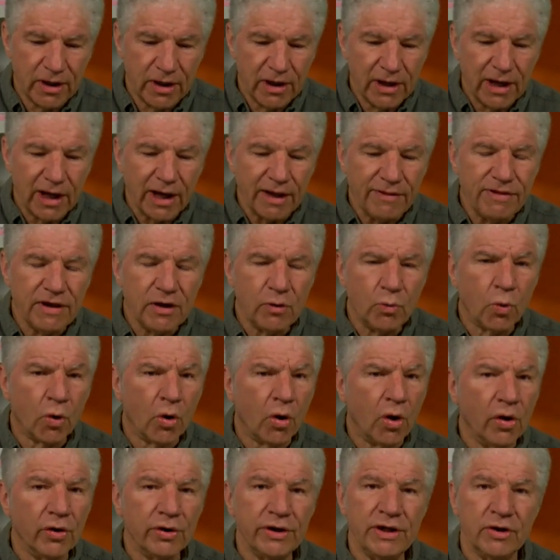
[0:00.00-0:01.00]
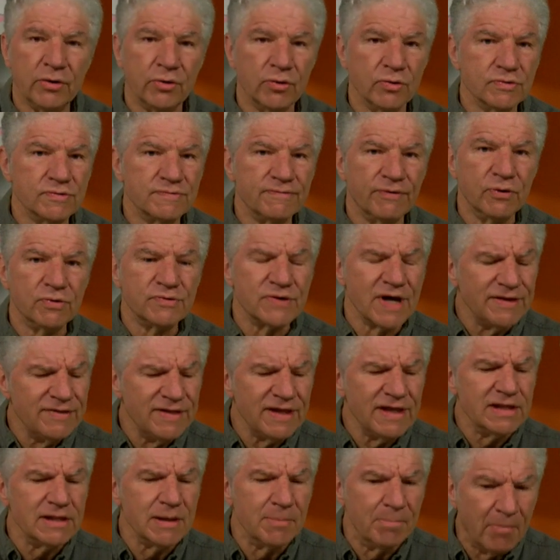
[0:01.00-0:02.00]
I think we're all heroes, folks. I think
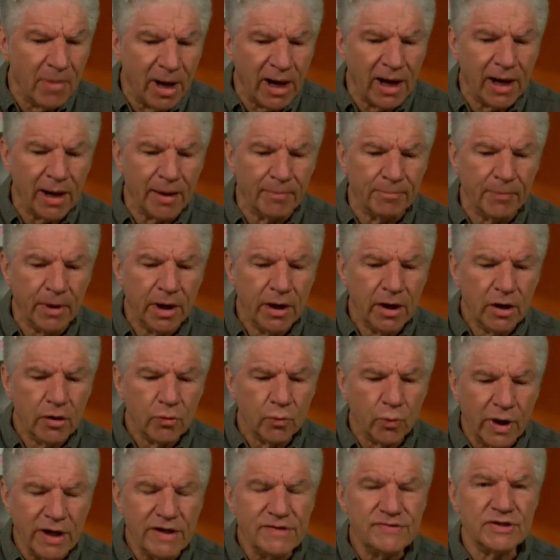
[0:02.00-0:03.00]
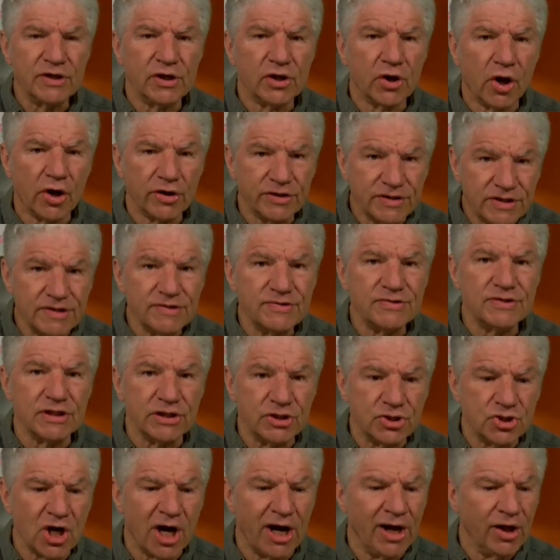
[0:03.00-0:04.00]
the mom raising an autistic
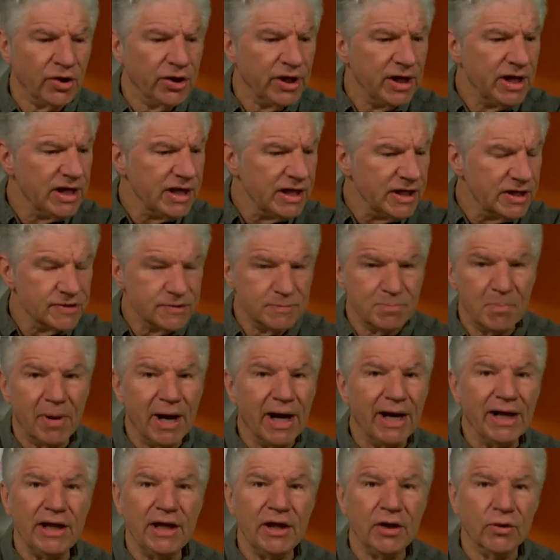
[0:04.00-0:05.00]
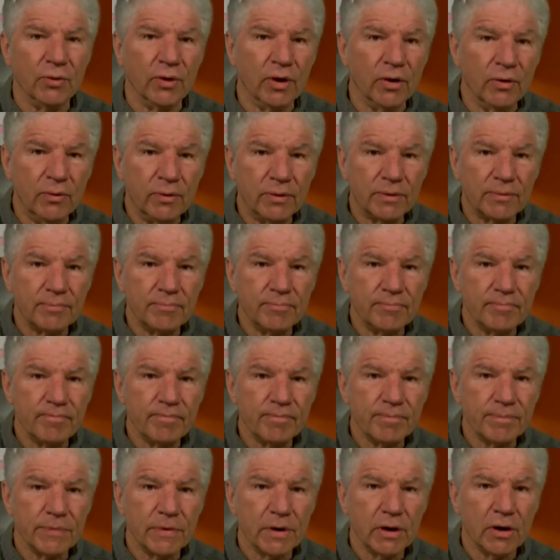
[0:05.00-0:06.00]
child is my hero.
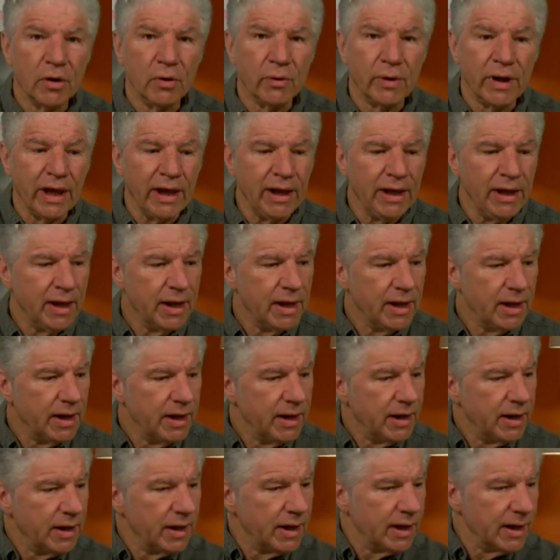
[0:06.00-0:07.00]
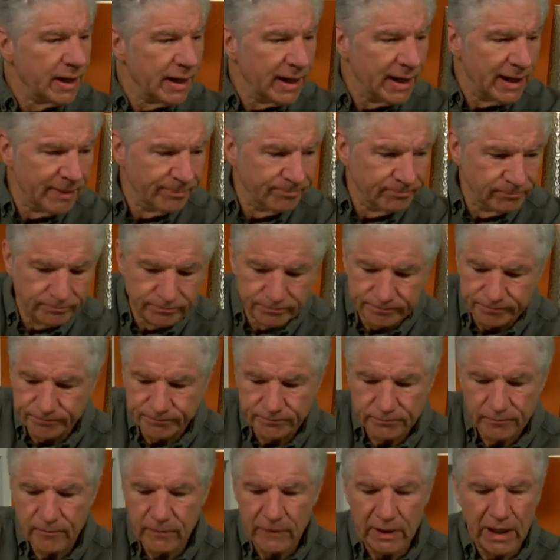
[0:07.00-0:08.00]
Okay? Um,
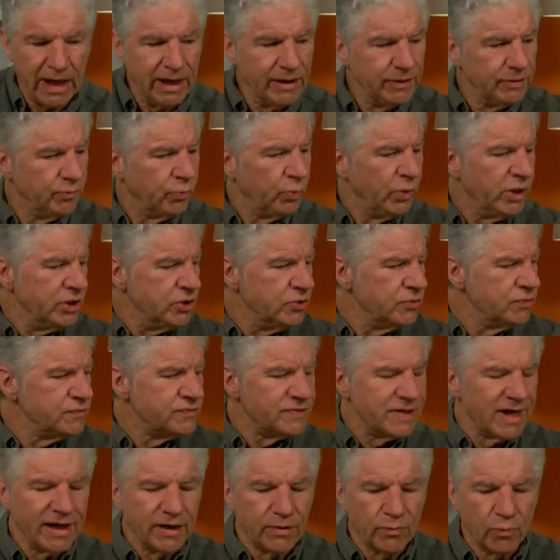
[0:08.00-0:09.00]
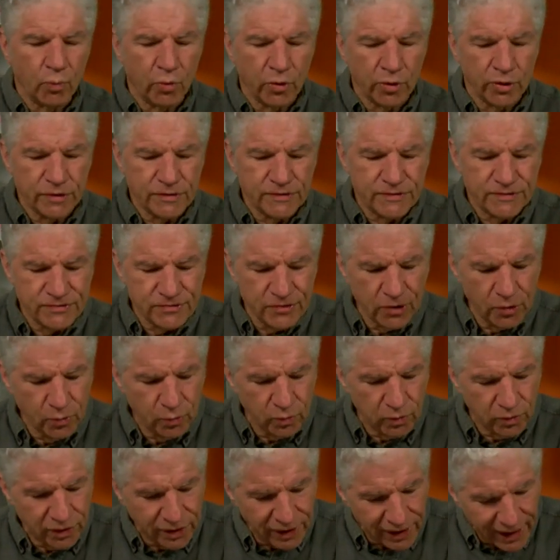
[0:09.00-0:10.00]
I, we use that word so
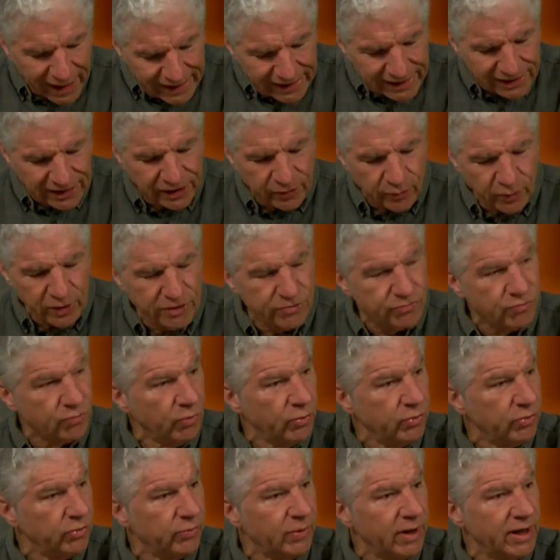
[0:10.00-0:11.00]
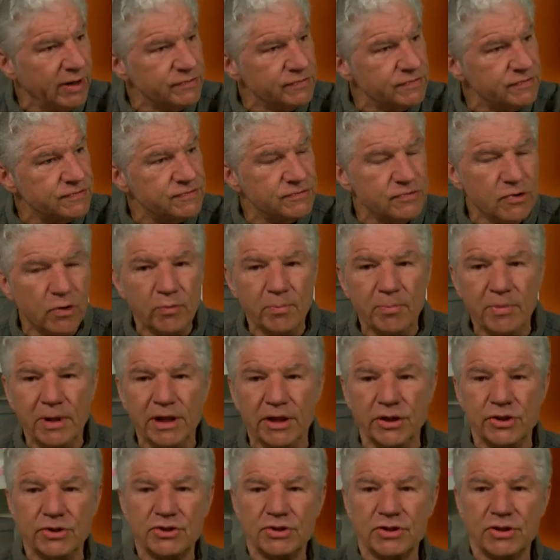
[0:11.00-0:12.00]
lightly. We throw it around so
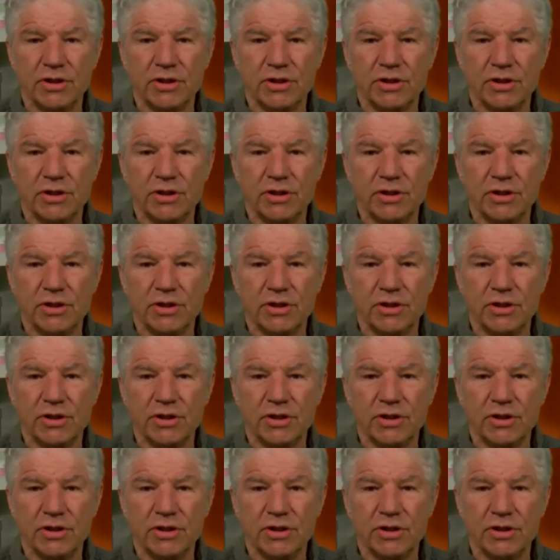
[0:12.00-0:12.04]
much.